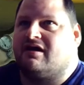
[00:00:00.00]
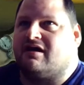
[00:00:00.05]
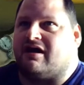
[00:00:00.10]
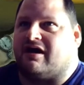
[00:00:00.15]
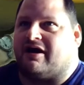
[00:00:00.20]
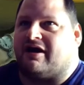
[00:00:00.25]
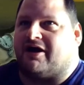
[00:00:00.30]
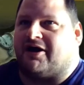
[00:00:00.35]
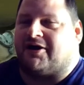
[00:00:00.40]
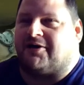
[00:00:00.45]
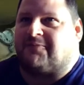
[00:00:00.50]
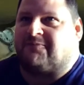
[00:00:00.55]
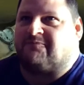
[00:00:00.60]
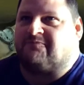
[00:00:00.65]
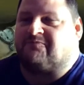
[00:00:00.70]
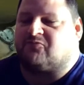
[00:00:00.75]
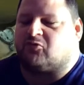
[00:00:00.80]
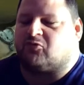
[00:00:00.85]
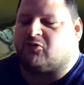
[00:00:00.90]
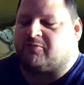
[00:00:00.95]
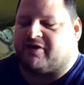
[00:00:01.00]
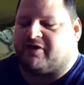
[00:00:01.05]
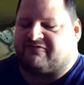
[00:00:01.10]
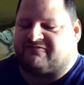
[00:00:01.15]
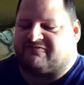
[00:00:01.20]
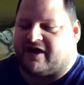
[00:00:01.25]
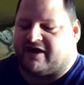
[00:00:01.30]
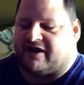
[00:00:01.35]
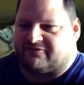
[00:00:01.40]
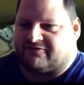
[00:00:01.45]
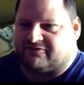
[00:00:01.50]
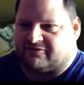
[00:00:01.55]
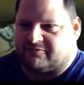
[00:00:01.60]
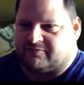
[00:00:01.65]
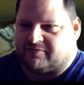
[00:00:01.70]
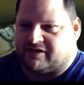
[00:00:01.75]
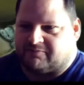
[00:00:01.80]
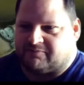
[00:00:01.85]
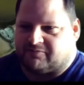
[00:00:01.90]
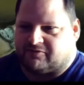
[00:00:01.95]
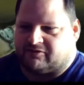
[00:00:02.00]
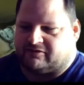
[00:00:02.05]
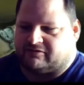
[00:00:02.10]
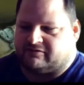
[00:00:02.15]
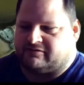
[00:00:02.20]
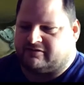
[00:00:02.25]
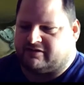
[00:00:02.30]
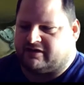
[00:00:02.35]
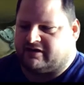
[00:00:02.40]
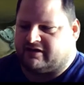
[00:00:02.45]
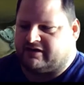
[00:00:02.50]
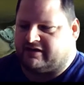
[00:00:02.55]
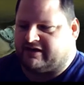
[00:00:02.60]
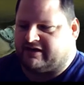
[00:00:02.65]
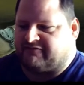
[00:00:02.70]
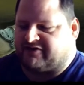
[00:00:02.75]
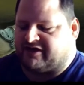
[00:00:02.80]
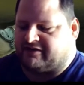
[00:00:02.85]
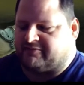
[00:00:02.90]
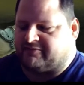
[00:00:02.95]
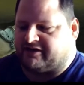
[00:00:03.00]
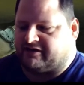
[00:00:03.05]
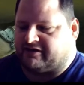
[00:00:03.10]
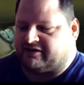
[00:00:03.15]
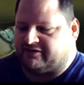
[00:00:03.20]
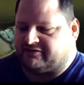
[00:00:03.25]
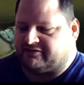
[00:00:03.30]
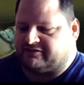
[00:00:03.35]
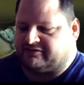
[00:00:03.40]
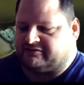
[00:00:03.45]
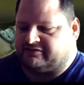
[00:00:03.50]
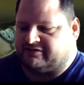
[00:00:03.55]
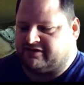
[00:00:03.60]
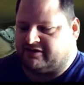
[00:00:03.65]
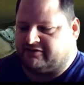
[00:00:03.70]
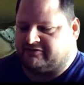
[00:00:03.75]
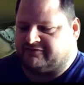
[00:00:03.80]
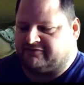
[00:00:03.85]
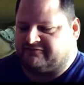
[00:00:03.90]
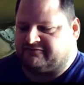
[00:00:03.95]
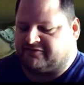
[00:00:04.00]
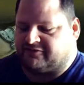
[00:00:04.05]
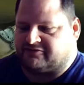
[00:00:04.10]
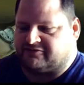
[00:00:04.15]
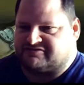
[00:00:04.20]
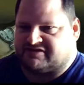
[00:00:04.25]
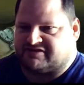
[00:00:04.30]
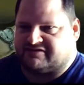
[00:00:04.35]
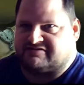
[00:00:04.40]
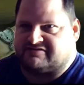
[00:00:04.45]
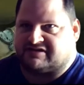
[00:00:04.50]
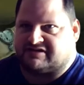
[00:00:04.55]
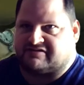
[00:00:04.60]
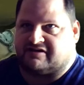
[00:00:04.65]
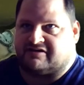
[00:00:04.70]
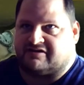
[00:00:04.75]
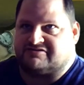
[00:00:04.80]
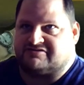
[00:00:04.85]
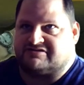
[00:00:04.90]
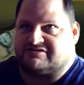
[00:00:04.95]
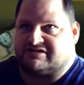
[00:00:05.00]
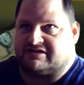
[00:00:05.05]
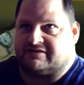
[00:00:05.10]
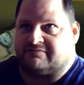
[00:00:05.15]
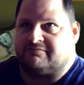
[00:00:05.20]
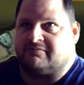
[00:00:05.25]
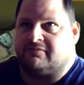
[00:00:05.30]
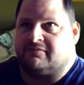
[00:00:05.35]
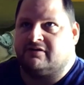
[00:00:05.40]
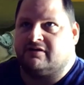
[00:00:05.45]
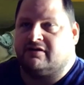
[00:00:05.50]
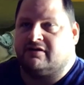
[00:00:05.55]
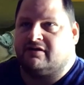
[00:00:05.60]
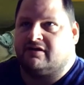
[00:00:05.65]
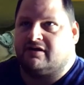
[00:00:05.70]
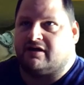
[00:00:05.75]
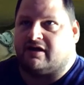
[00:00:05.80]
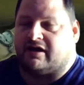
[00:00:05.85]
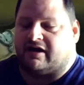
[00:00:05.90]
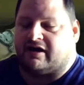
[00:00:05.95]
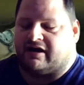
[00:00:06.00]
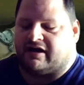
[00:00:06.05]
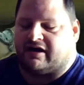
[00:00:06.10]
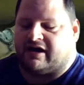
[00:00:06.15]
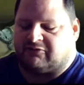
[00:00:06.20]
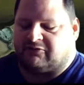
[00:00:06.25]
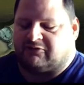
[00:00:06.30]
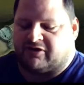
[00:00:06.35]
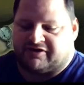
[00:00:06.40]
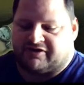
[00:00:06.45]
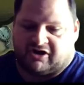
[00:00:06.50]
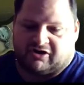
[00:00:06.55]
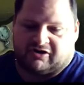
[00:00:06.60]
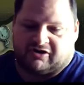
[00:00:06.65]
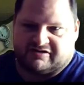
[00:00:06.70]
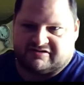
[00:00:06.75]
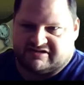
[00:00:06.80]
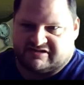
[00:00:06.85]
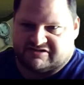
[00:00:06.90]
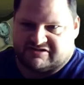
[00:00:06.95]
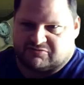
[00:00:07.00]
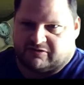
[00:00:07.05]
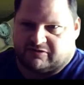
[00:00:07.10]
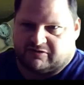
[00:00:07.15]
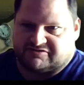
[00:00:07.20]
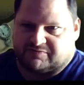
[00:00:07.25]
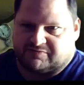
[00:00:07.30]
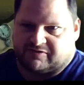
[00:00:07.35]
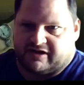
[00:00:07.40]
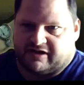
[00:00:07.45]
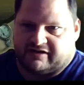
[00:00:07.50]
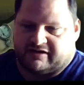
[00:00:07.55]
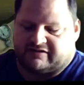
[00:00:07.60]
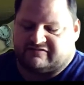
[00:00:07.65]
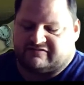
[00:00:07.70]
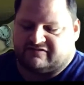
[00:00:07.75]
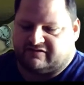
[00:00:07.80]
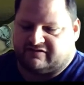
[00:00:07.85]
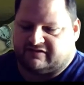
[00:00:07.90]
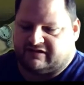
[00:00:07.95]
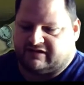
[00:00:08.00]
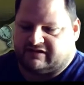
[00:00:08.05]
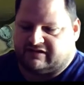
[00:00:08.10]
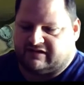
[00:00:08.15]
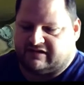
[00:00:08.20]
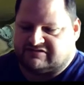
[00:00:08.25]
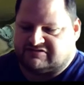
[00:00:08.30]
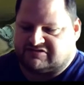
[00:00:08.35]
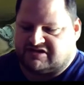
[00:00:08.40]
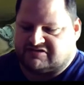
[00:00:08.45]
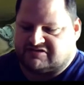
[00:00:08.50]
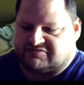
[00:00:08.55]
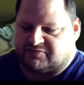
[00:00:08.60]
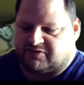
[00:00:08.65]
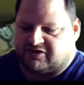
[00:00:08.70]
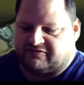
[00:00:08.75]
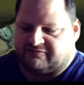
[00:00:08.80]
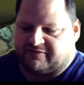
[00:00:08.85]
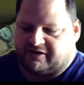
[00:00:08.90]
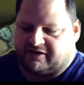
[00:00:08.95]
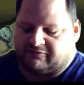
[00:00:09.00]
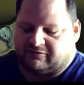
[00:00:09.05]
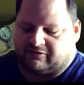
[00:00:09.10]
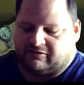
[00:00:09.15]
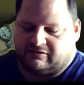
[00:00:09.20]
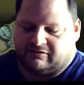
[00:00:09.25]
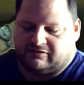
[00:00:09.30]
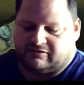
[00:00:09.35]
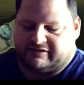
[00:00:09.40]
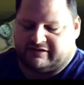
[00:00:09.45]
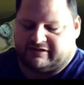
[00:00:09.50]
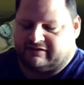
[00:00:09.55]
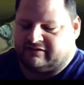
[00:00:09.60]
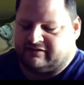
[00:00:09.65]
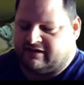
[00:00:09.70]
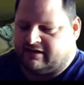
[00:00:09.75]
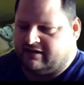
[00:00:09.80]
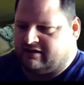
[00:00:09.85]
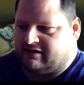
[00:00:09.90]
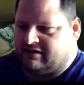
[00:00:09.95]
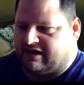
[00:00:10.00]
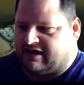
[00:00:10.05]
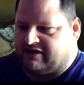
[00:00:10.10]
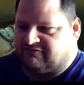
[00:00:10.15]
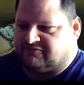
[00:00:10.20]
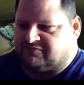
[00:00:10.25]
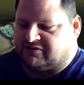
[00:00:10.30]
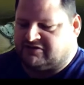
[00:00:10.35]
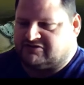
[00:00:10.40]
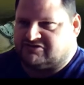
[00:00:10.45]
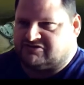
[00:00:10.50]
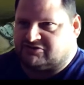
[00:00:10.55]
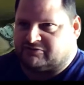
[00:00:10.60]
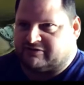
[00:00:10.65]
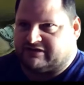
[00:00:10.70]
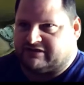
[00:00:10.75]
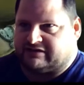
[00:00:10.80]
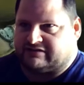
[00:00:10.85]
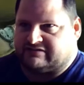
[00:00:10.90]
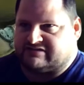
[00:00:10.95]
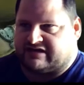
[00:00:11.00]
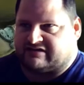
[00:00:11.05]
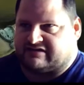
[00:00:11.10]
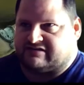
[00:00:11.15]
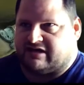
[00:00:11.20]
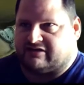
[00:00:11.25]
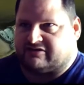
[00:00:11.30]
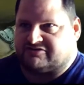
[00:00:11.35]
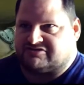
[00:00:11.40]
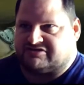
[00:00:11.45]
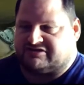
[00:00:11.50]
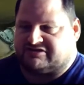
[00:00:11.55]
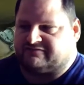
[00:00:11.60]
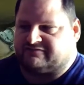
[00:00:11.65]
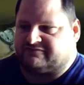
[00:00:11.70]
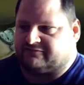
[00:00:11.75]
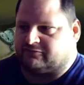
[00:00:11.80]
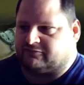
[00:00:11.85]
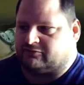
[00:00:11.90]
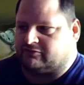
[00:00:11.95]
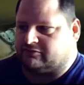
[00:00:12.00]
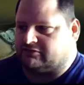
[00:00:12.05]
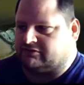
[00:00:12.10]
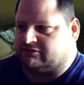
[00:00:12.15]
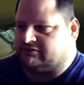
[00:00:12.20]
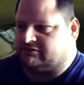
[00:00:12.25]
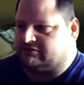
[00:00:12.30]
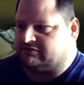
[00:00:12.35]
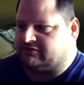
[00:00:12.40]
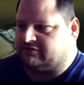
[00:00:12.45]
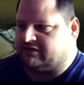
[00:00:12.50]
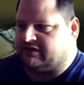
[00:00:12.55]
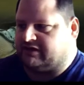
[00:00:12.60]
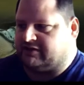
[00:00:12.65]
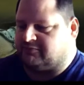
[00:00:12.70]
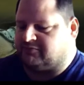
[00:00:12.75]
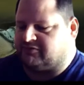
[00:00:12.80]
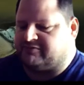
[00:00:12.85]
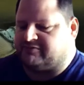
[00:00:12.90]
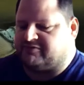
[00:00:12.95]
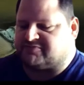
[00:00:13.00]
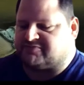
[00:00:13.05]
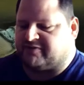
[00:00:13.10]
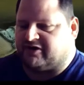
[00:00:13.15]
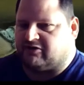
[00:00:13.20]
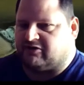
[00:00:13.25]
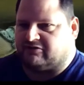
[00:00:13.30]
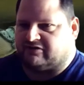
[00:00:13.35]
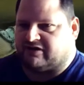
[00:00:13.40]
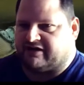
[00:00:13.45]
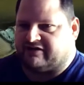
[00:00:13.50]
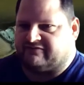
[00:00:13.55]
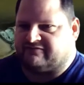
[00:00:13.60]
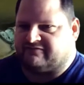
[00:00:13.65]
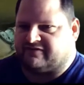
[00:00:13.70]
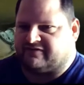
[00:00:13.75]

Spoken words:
We're about 500 people. I've got about 100 folks on the technology team. I run R&D as well as product as part of my role, and I've been doing technology for pretty much my whole life.